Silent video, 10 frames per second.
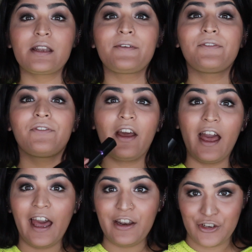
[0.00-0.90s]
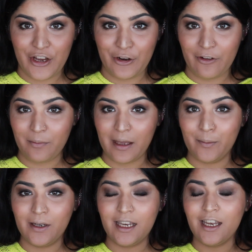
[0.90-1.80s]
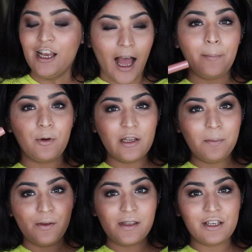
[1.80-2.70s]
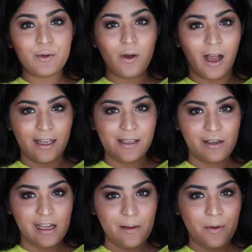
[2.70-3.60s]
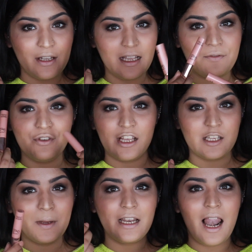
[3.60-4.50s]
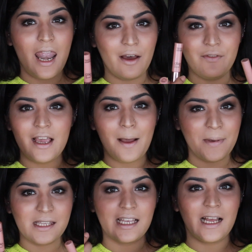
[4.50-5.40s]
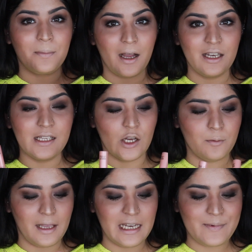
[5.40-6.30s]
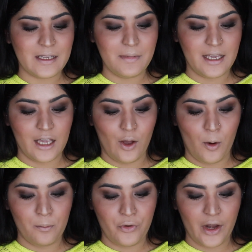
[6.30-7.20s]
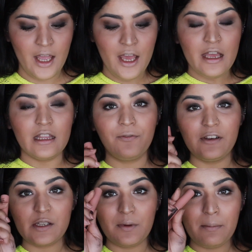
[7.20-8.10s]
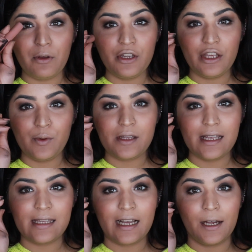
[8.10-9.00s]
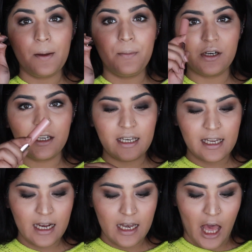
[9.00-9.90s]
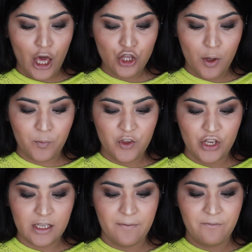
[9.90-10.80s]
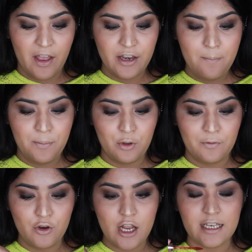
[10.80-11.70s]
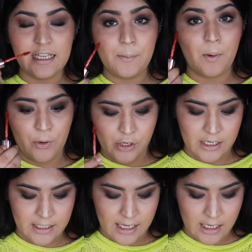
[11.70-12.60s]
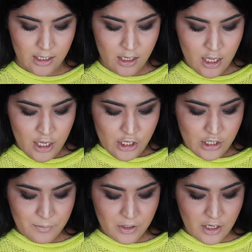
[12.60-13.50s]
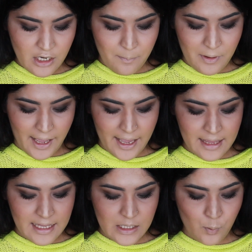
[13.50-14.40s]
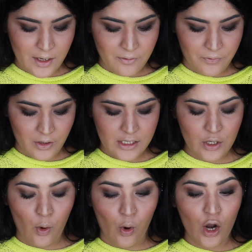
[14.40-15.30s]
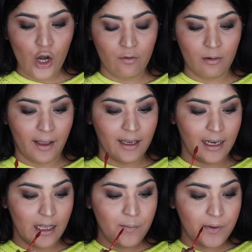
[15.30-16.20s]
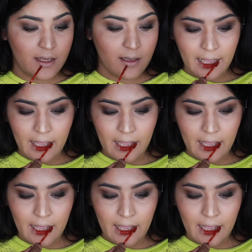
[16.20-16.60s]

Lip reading: used a fair share of Maybelline. I'm going to be using two colors today because I've just been loving mixing up colors on my lips and making ombre. The first one I'm going to use is the color Burgundy Lush, which is a very beautiful deep burgundy color. So I'm just going to apply this one first all over my lips.